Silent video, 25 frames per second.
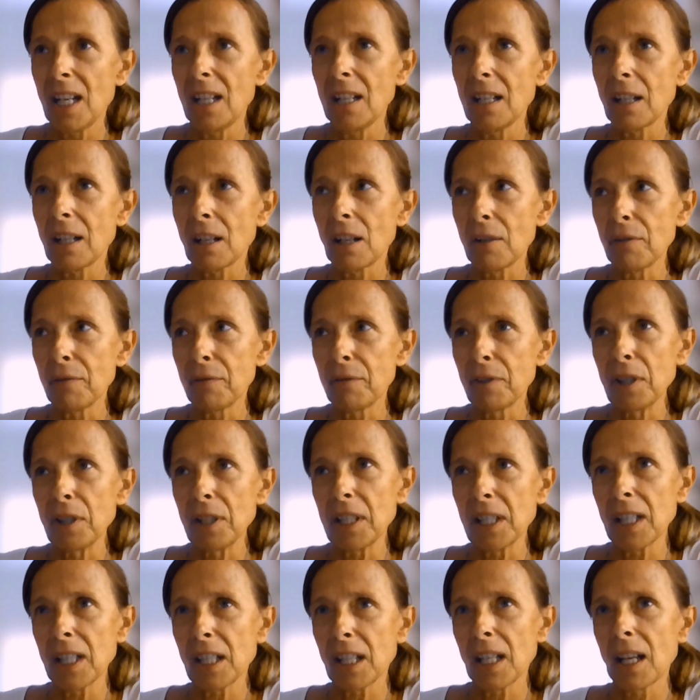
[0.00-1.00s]
in
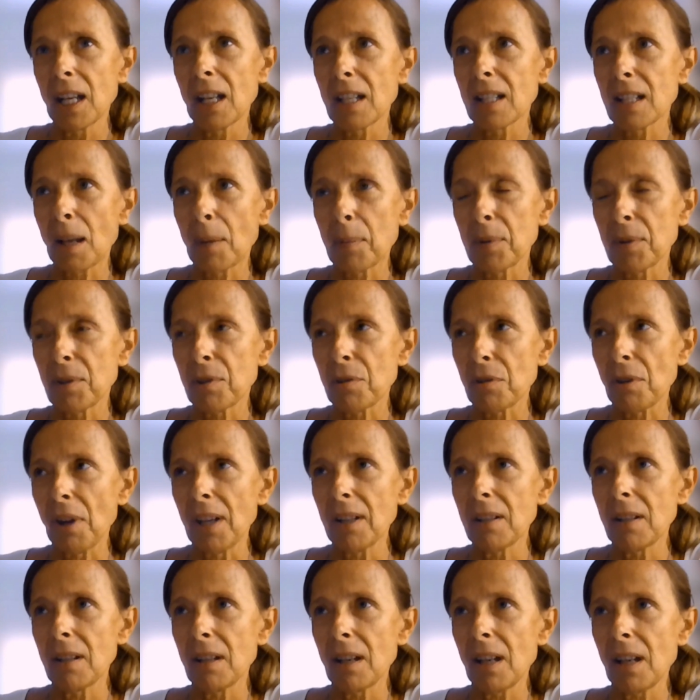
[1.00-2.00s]
converting
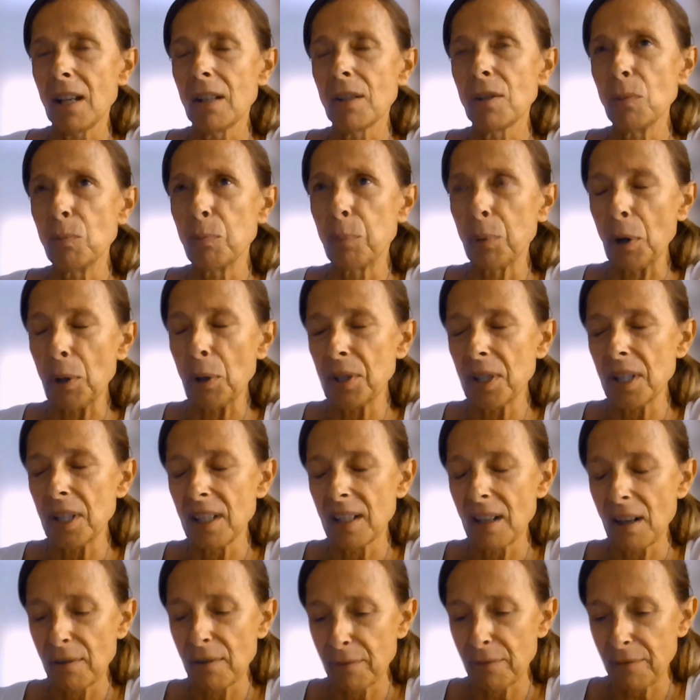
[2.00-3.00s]
substrate into
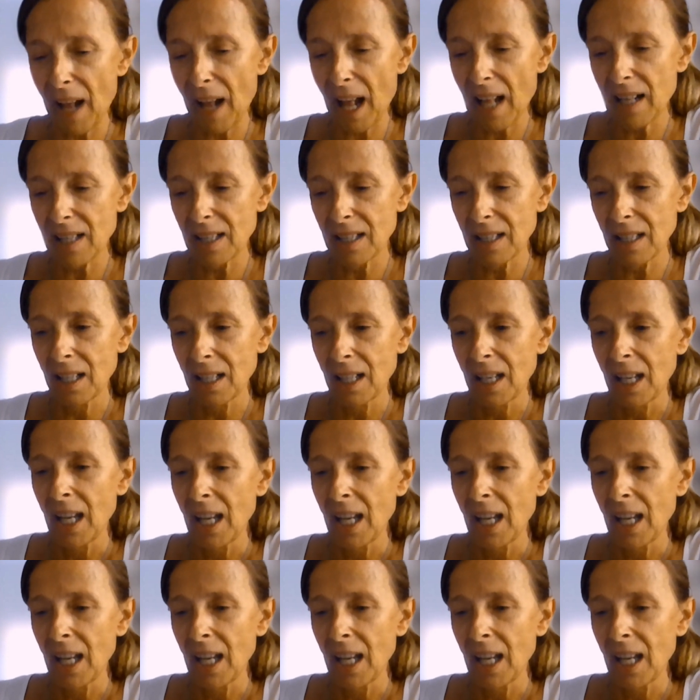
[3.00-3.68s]
protein and fat.